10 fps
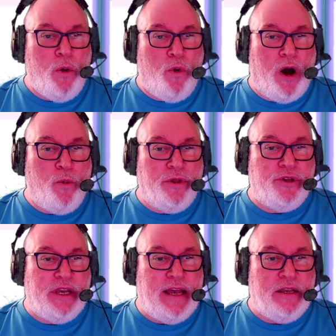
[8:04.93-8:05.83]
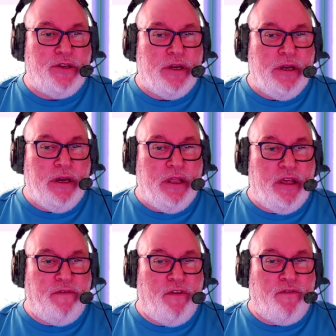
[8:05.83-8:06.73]
What I would say is
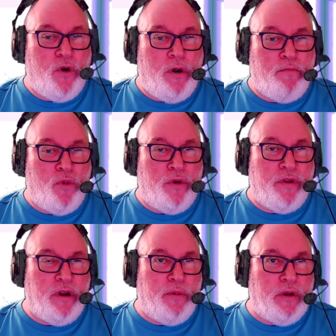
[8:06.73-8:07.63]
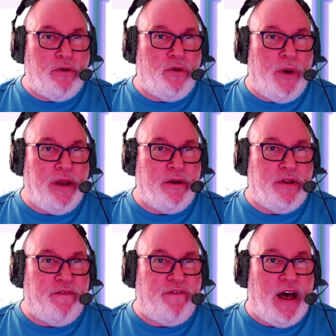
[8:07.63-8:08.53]
that if you've got more than about
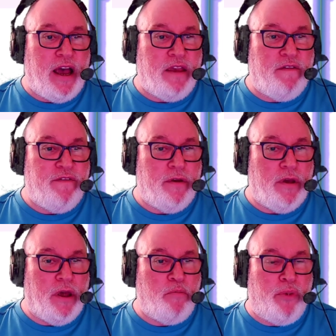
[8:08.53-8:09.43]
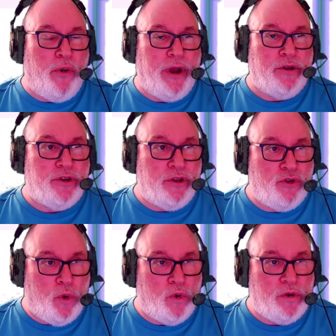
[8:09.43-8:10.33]
25 in points in
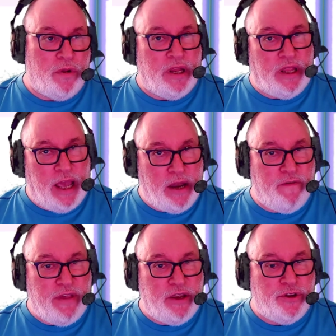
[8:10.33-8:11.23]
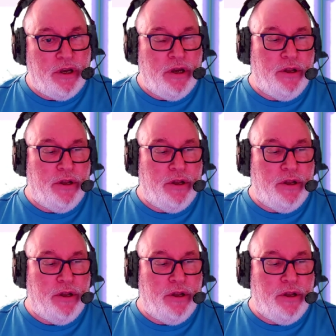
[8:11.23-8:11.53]
total at the end of this,